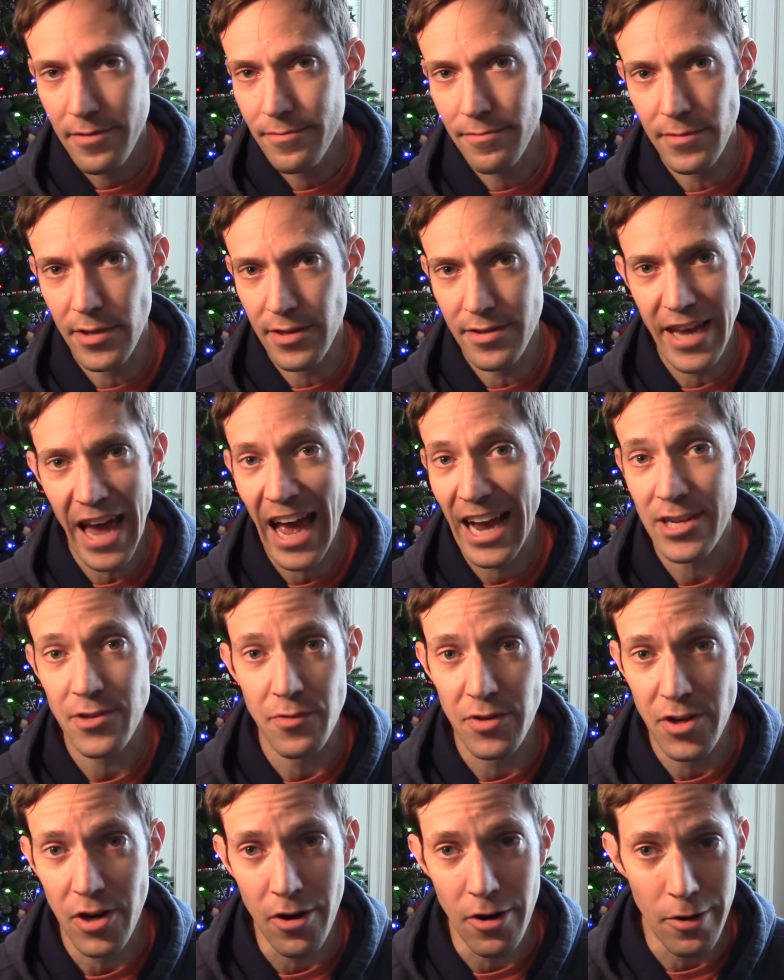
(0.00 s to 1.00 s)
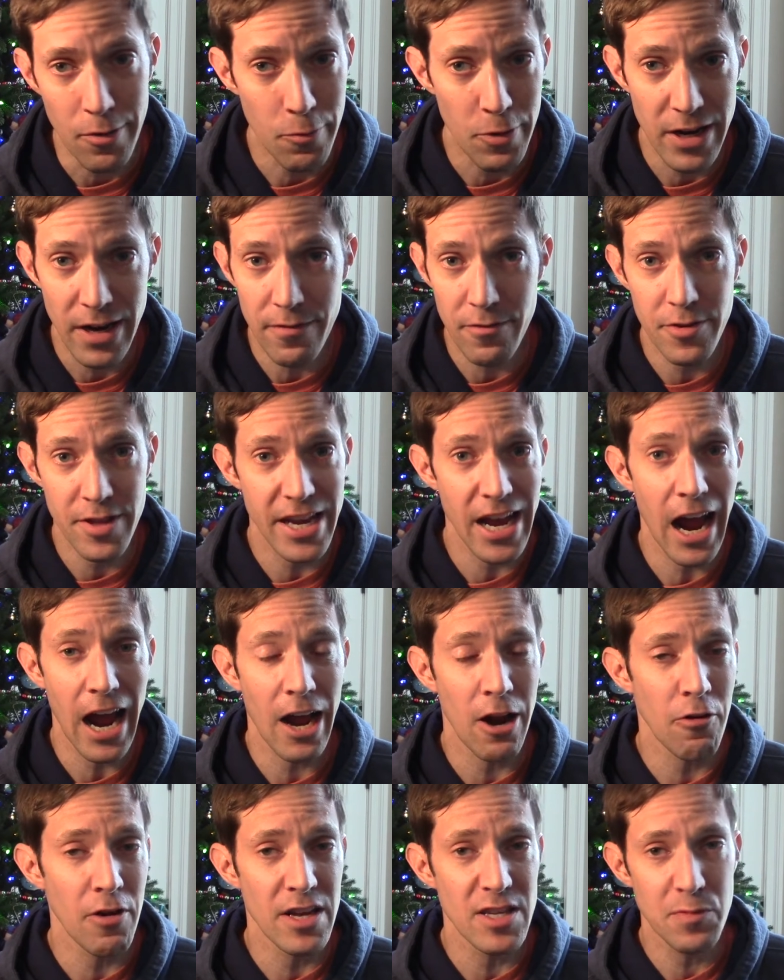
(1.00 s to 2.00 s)
the tax return. Whatever the
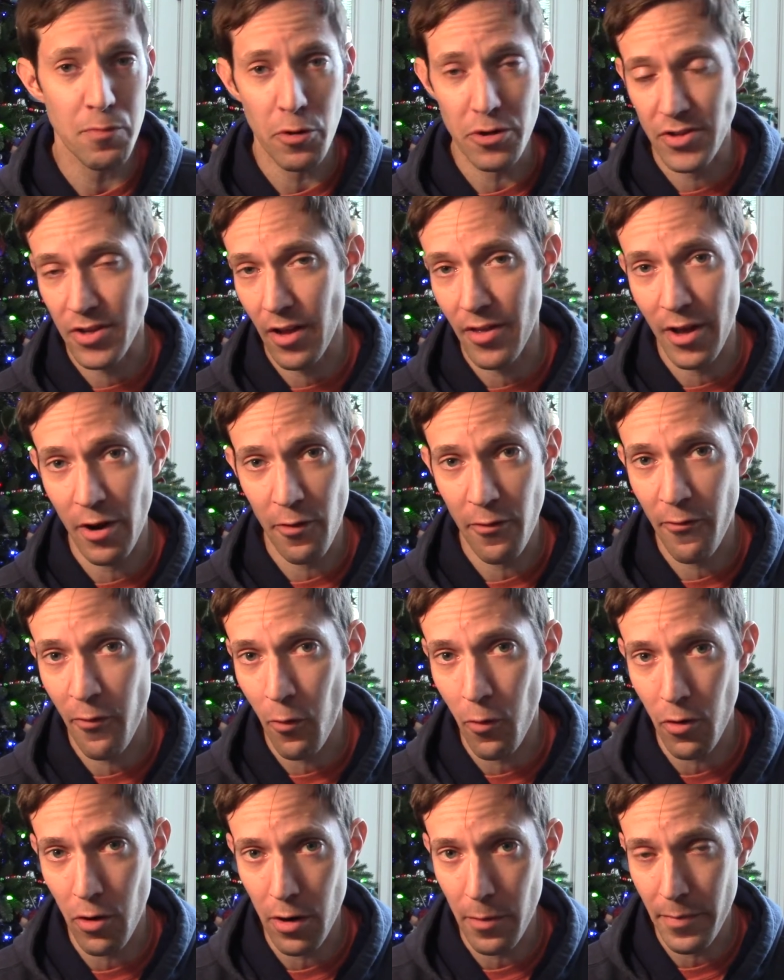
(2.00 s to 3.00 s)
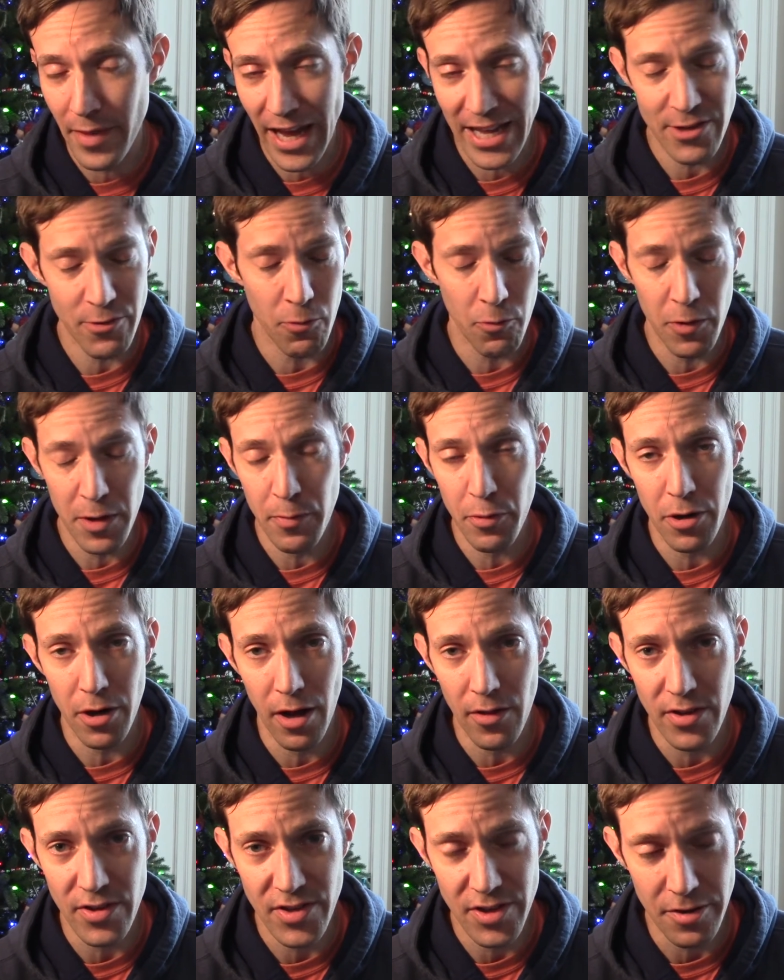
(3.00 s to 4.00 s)
IRS puts on their form, that's what we put
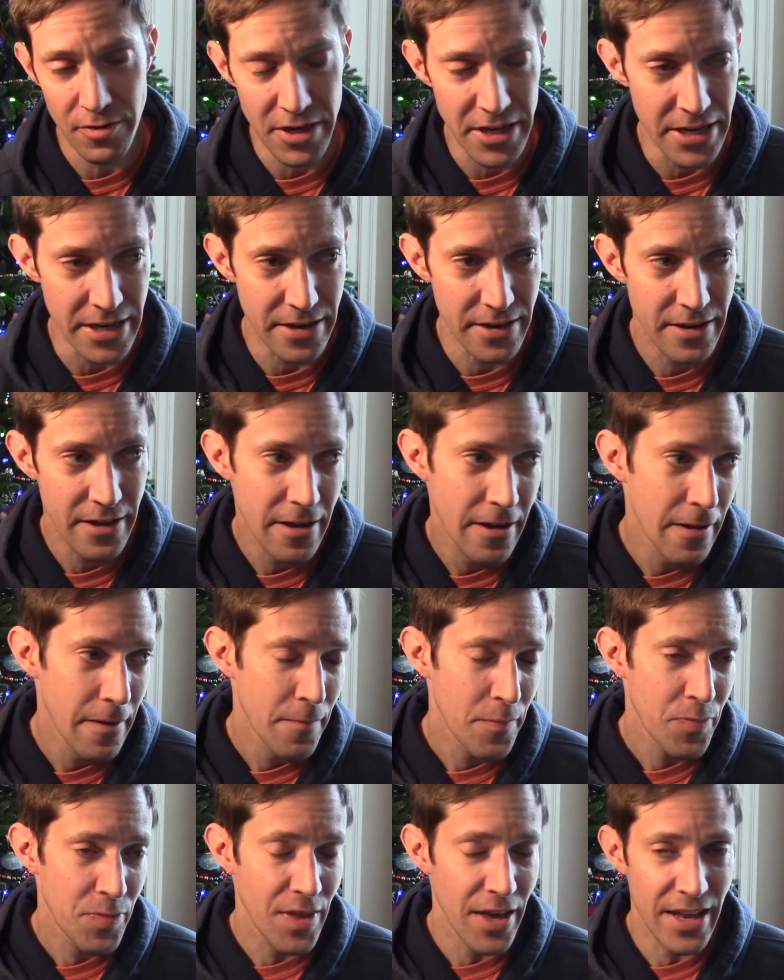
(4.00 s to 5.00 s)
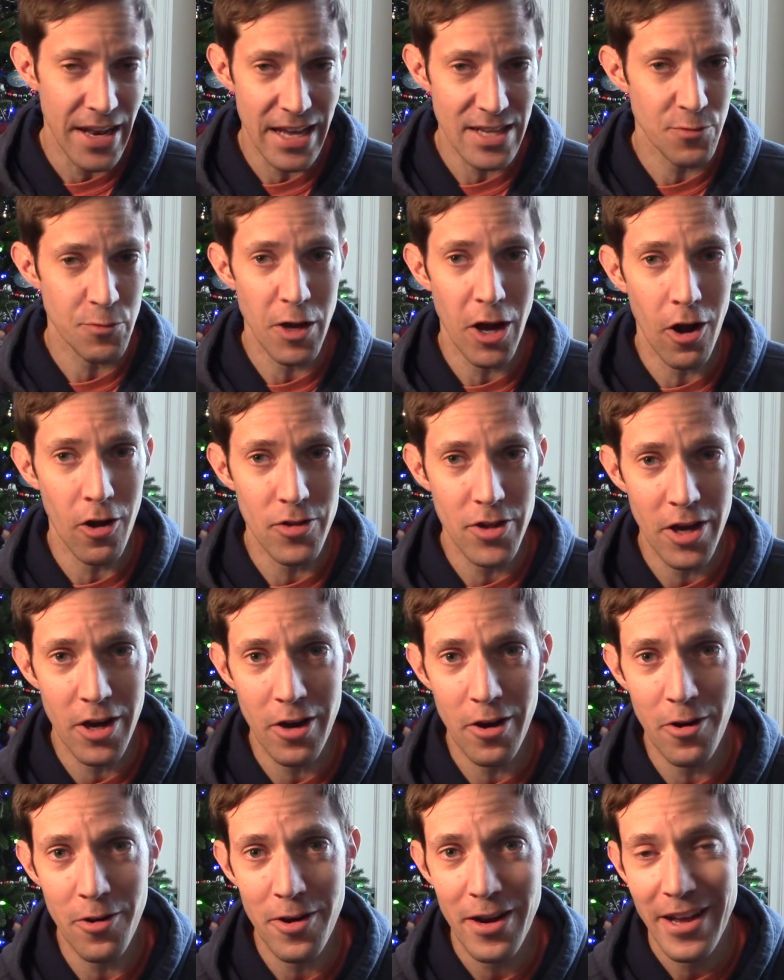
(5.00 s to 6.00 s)
on the screen. And as we all
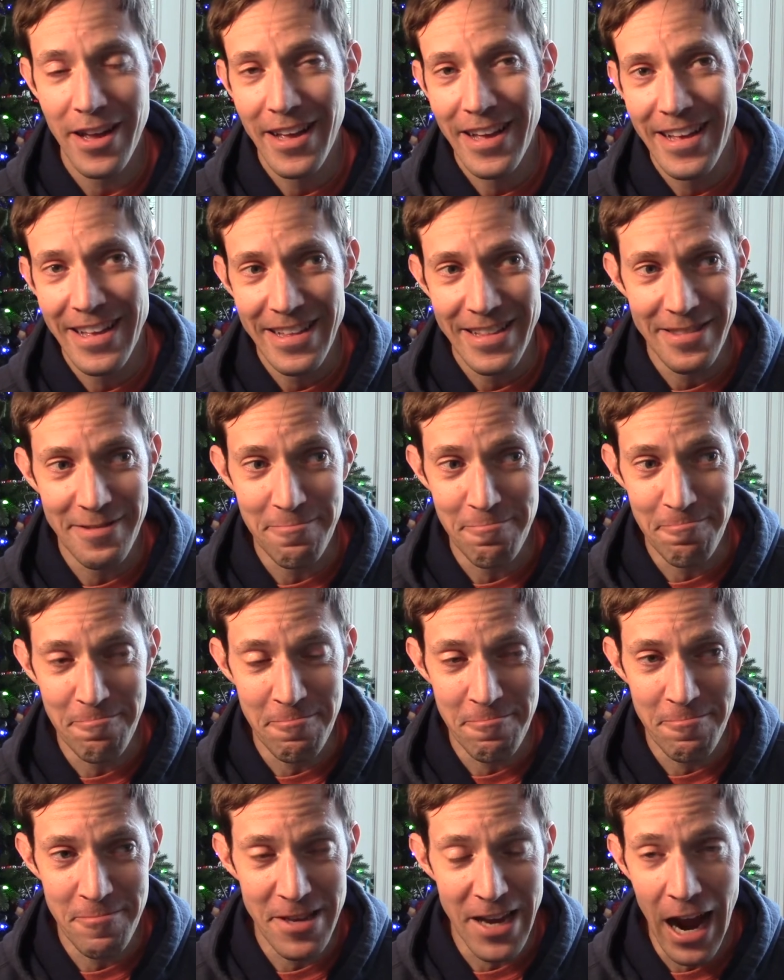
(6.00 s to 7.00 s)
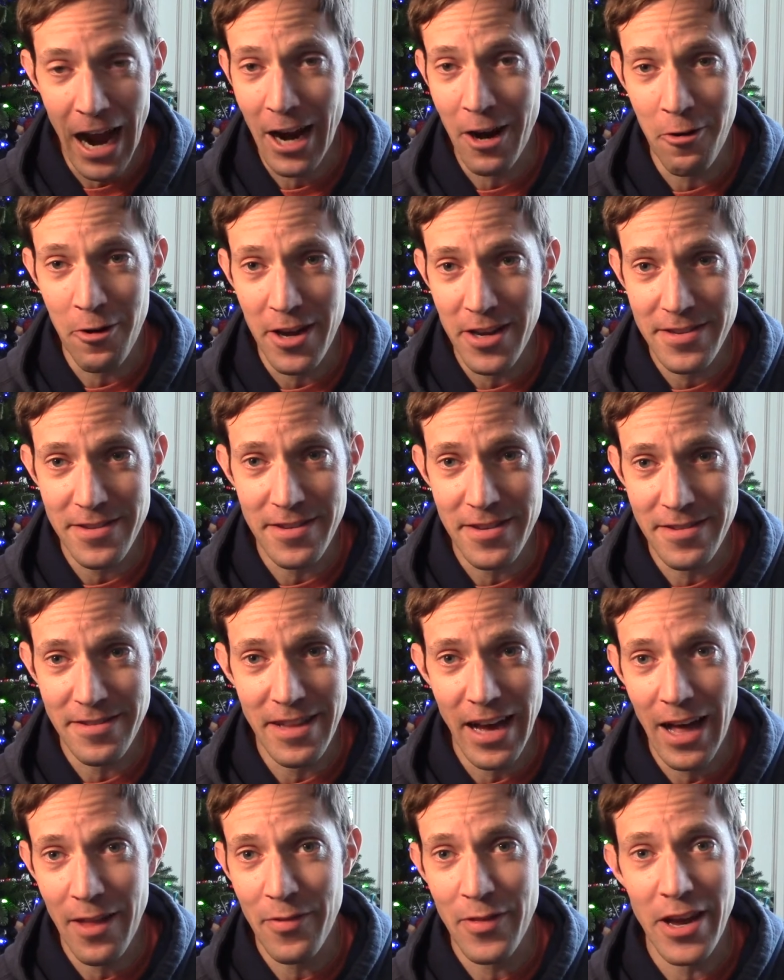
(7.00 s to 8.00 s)
know, the IRS is
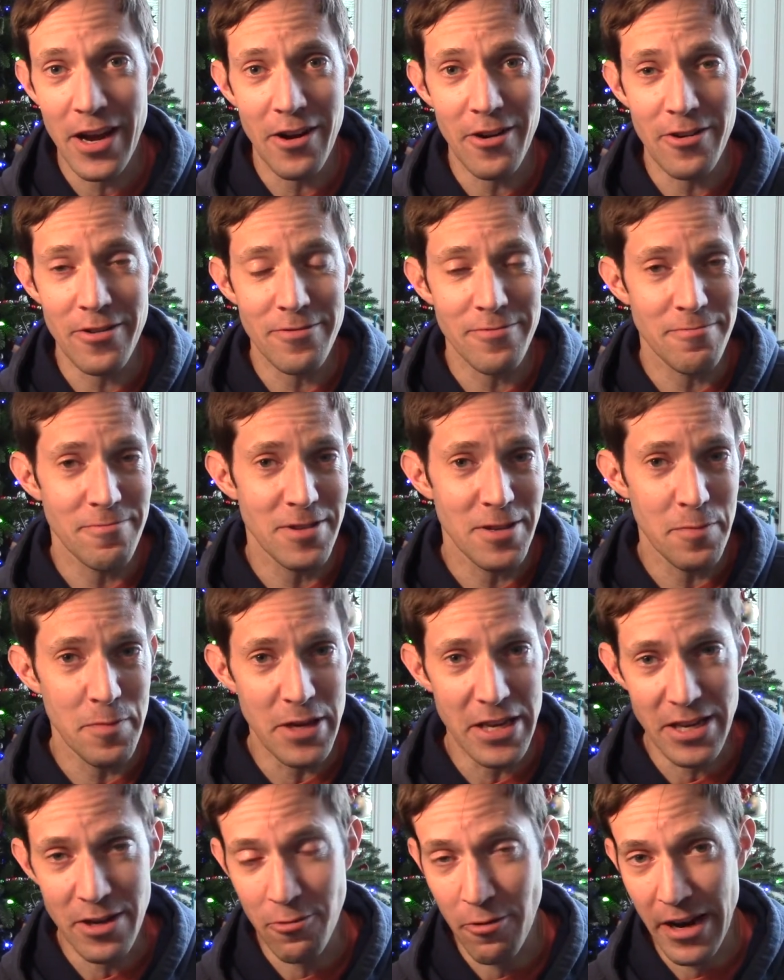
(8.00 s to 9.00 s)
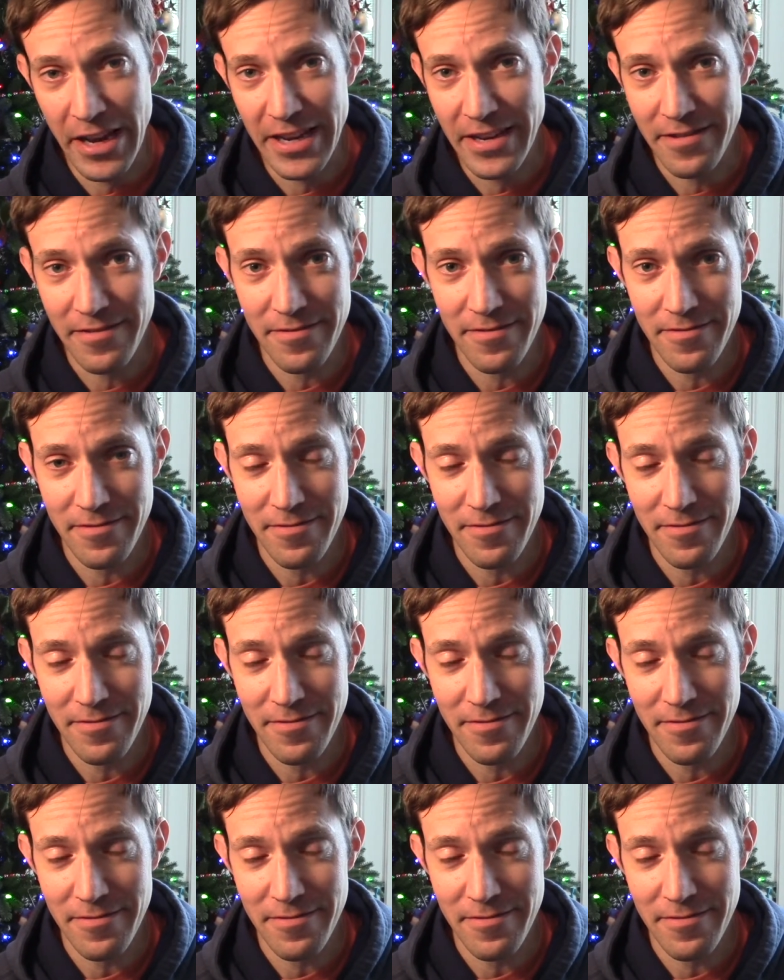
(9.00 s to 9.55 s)
not there to be great